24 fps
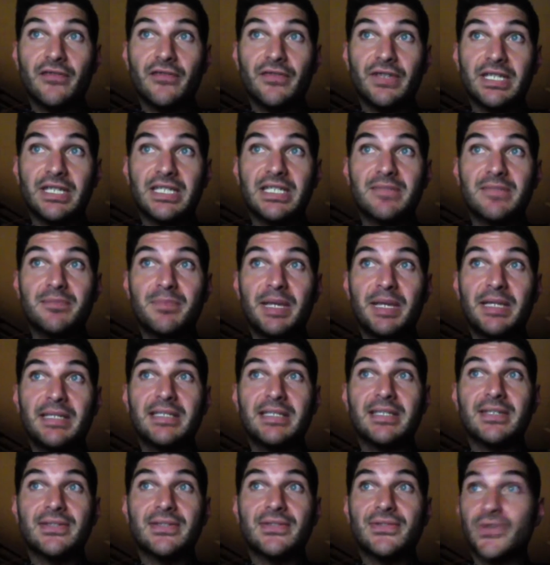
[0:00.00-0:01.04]
of
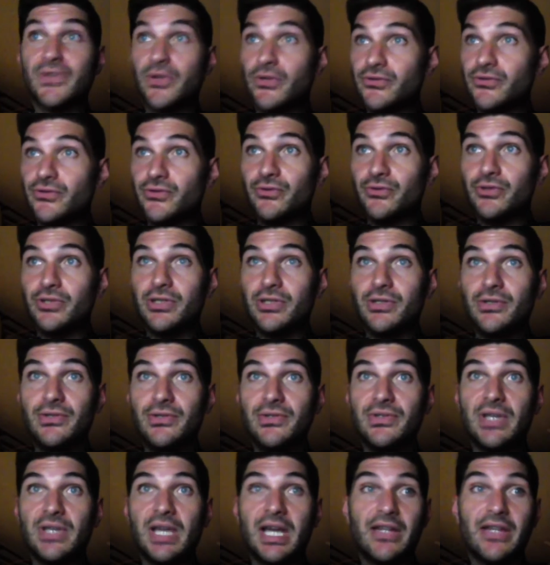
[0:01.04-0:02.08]
expected social cues